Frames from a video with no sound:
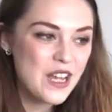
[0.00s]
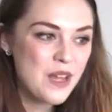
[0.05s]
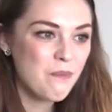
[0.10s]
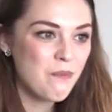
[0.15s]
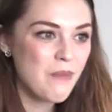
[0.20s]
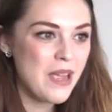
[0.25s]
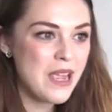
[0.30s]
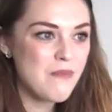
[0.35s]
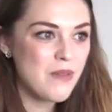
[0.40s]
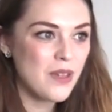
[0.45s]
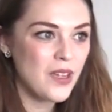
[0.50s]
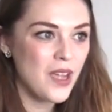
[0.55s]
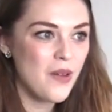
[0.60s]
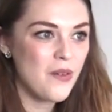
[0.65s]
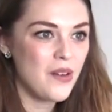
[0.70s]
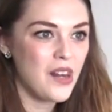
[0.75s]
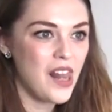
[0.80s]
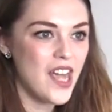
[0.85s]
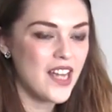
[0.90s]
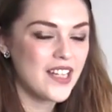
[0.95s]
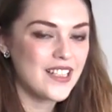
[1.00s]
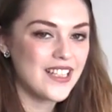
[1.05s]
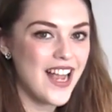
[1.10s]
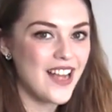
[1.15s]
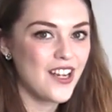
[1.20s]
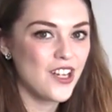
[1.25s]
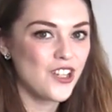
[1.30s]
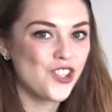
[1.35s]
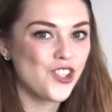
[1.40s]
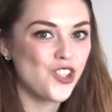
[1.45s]
Maybe go and like
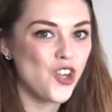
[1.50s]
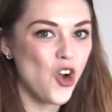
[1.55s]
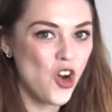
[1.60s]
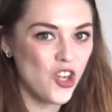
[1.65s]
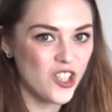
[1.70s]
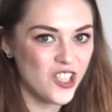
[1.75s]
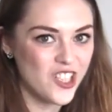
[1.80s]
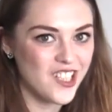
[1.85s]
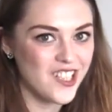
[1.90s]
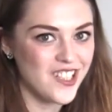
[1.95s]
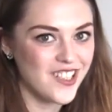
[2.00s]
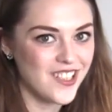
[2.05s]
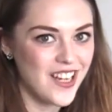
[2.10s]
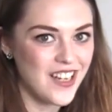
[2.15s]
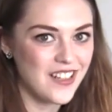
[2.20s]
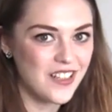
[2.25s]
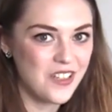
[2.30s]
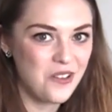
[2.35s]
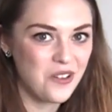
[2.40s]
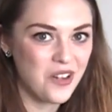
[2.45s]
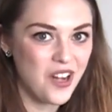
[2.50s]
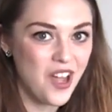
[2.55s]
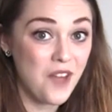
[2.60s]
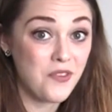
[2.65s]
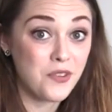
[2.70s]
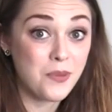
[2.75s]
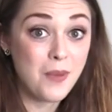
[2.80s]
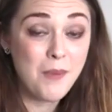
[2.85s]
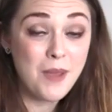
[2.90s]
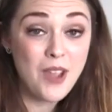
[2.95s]
take a shot to steady your
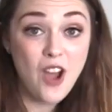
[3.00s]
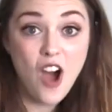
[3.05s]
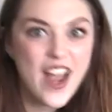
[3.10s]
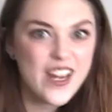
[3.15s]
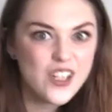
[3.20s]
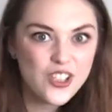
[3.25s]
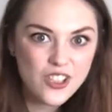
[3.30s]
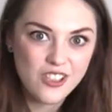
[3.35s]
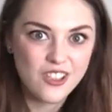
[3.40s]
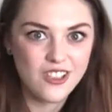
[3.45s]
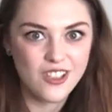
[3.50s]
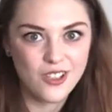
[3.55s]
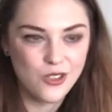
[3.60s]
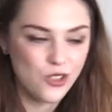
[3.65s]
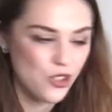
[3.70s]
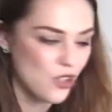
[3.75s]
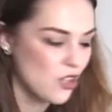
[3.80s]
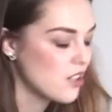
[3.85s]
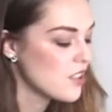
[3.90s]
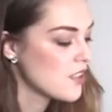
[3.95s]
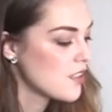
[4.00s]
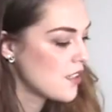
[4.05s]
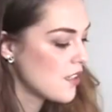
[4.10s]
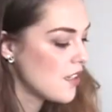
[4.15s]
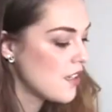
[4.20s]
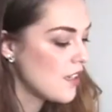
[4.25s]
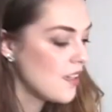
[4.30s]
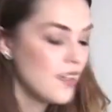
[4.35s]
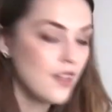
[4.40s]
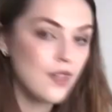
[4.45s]
nerves. Maybe I should do shots.
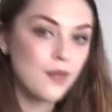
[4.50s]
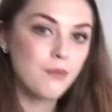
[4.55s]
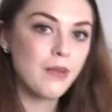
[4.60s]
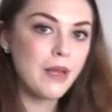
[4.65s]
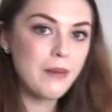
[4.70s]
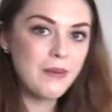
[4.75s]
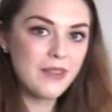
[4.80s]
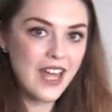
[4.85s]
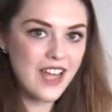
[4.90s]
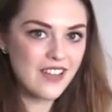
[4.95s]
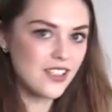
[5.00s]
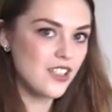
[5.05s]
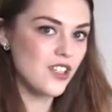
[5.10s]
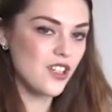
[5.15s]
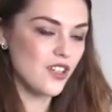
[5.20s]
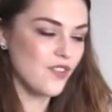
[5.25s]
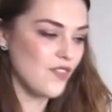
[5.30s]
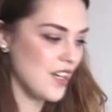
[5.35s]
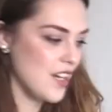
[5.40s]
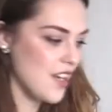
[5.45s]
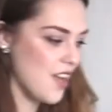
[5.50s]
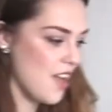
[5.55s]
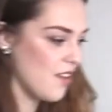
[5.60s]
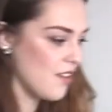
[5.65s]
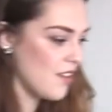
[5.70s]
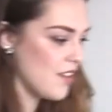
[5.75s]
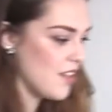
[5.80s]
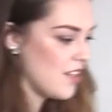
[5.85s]
Maybe that's a new video.